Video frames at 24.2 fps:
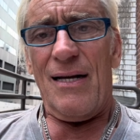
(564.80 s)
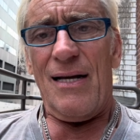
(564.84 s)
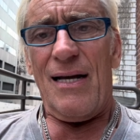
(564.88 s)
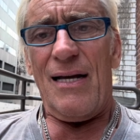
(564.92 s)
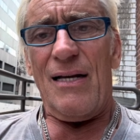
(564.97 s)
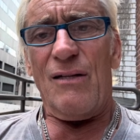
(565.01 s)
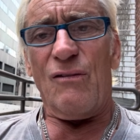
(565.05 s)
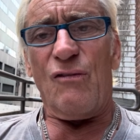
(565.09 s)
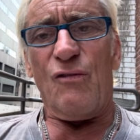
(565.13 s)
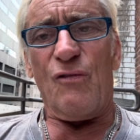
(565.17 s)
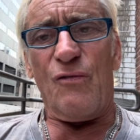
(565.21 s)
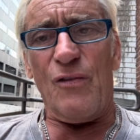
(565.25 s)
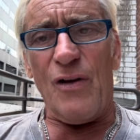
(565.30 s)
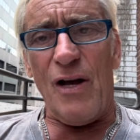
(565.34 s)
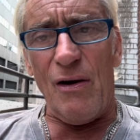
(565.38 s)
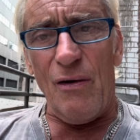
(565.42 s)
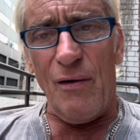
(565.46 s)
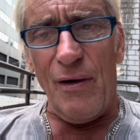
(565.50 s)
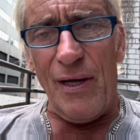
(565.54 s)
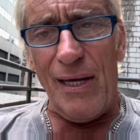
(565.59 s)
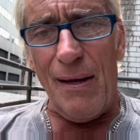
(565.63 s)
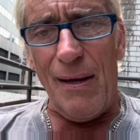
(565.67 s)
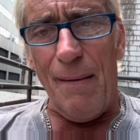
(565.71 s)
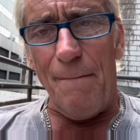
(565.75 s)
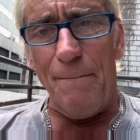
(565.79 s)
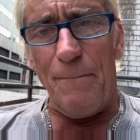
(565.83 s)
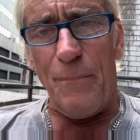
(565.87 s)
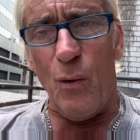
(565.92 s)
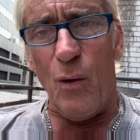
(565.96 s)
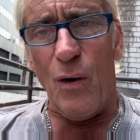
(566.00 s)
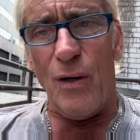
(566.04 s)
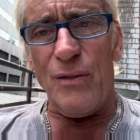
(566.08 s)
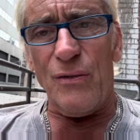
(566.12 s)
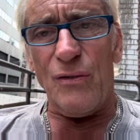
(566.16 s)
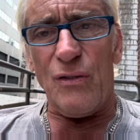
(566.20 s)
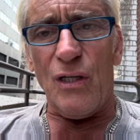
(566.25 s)
It's very
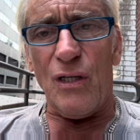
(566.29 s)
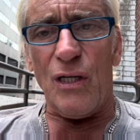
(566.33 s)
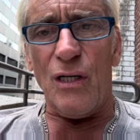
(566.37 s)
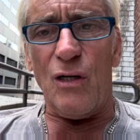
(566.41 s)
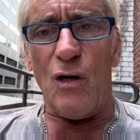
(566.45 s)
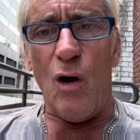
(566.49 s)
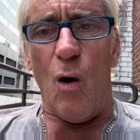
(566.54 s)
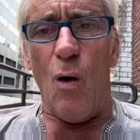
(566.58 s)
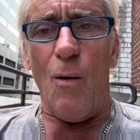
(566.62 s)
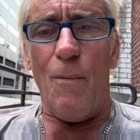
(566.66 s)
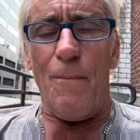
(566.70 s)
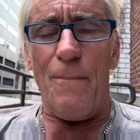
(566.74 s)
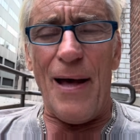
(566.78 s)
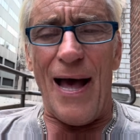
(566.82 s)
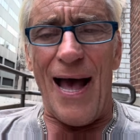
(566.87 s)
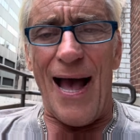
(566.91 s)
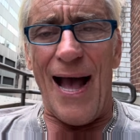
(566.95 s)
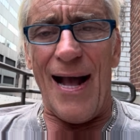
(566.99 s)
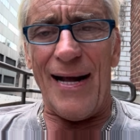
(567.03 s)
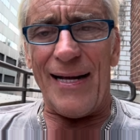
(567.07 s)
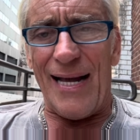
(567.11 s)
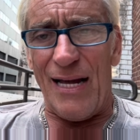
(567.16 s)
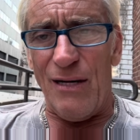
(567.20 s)
important to go back